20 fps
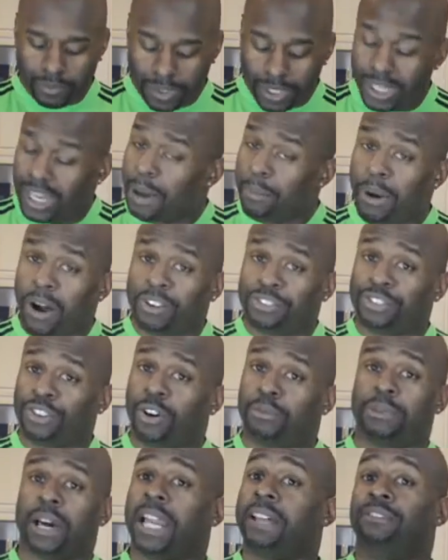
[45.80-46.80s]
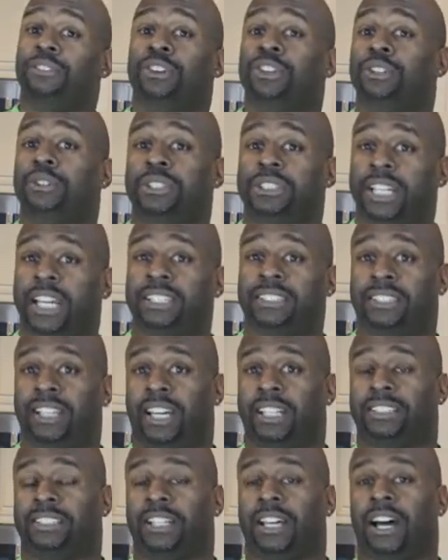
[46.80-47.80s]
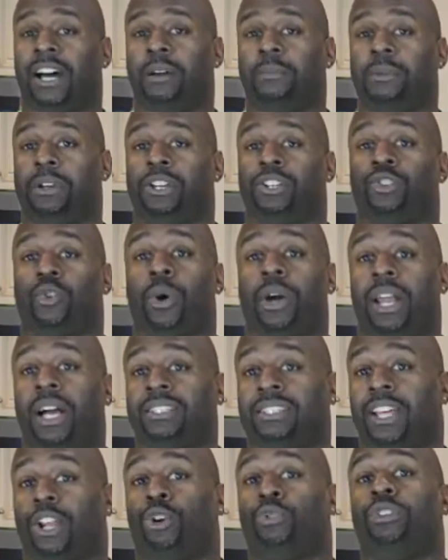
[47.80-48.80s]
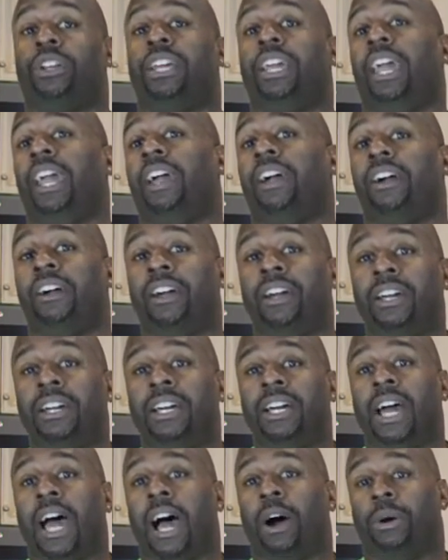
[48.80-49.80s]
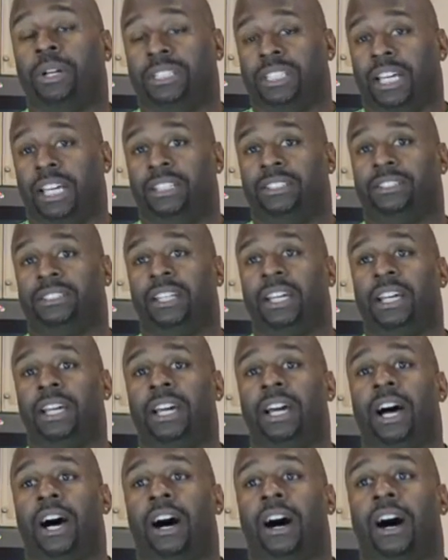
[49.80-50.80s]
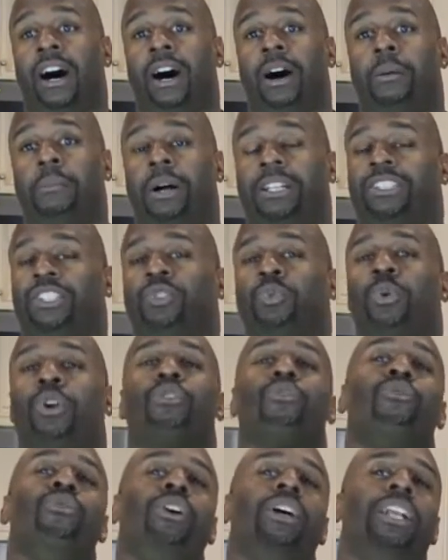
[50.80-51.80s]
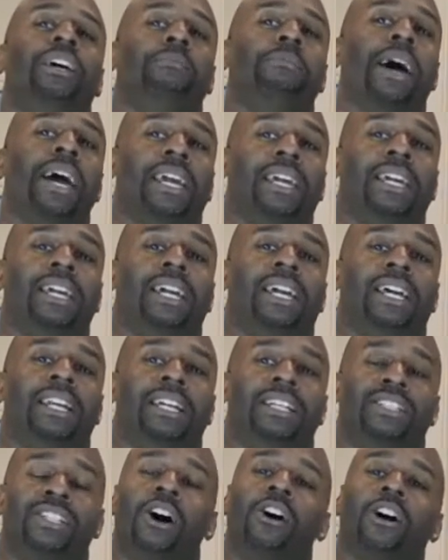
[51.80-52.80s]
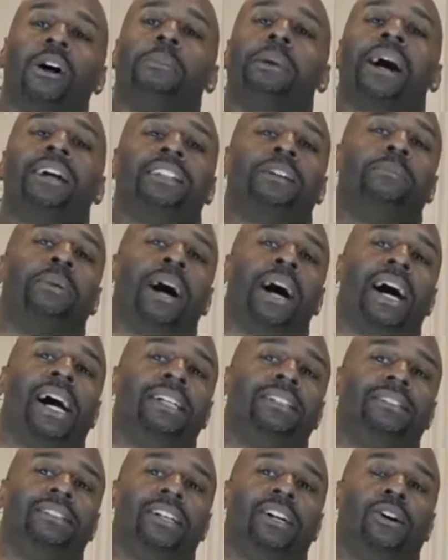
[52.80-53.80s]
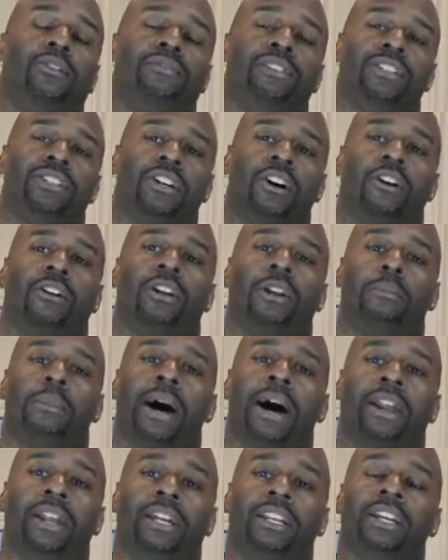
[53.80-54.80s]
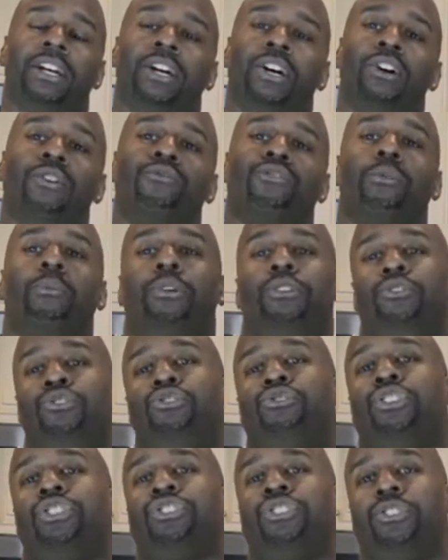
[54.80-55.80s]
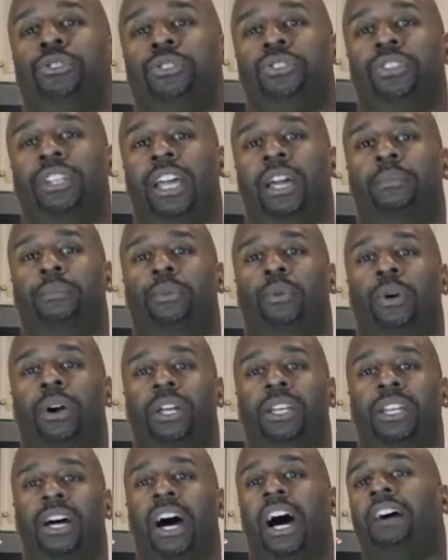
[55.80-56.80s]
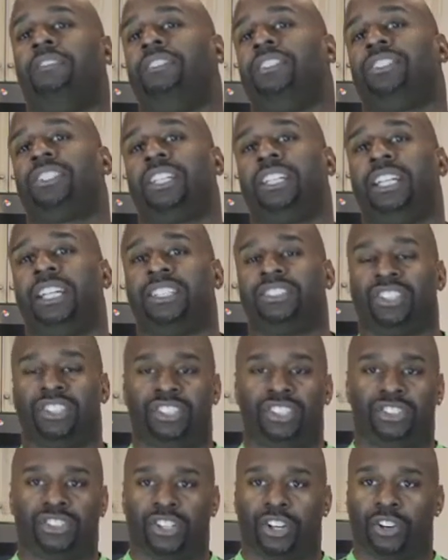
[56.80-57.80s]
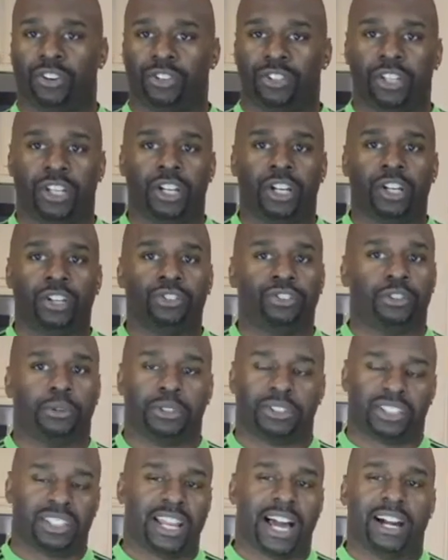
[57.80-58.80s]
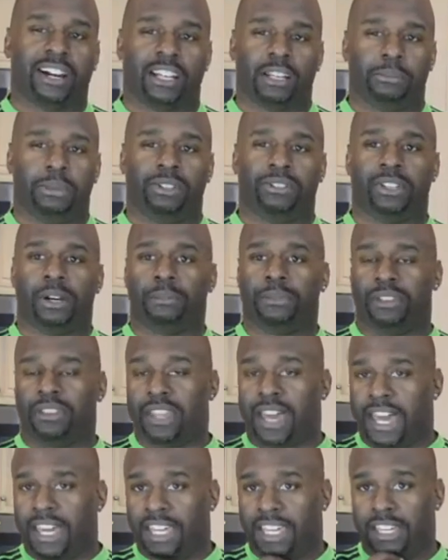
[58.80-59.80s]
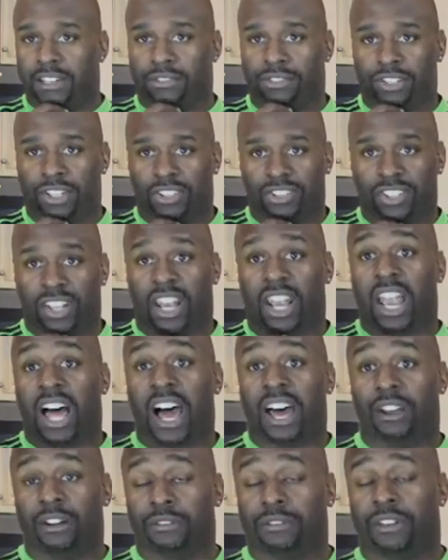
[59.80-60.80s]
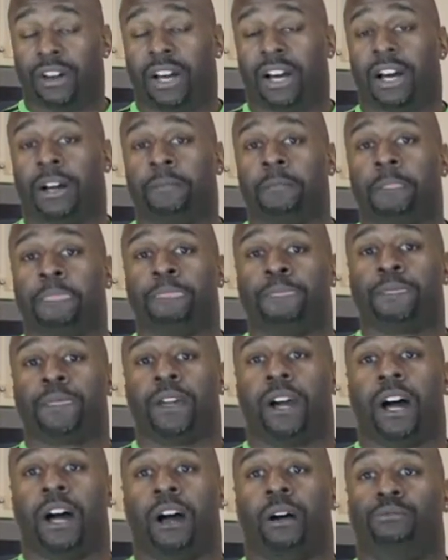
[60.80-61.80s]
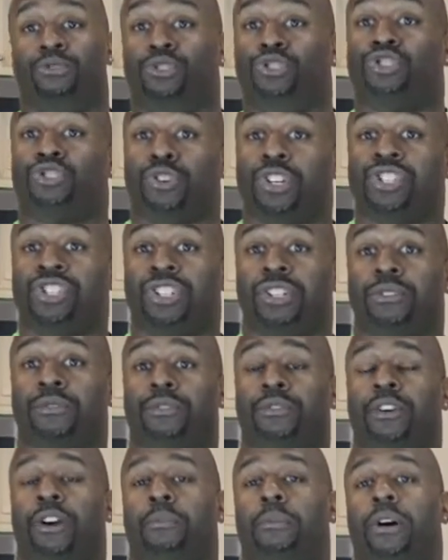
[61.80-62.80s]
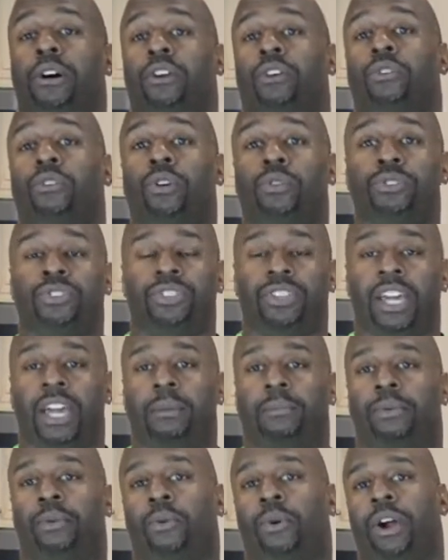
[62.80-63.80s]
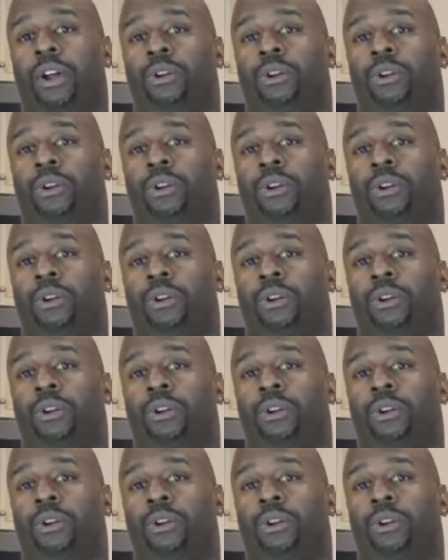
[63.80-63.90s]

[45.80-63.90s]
I'm not even going to do a taste test because quite honestly I don't really care how it tastes. I just want to reel it back in and talk about the pie itself and talking about it from a nutritional standpoint. Obviously it's a dessert, so it's not going to be something that gives us a lot of nutrition from a growth standpoint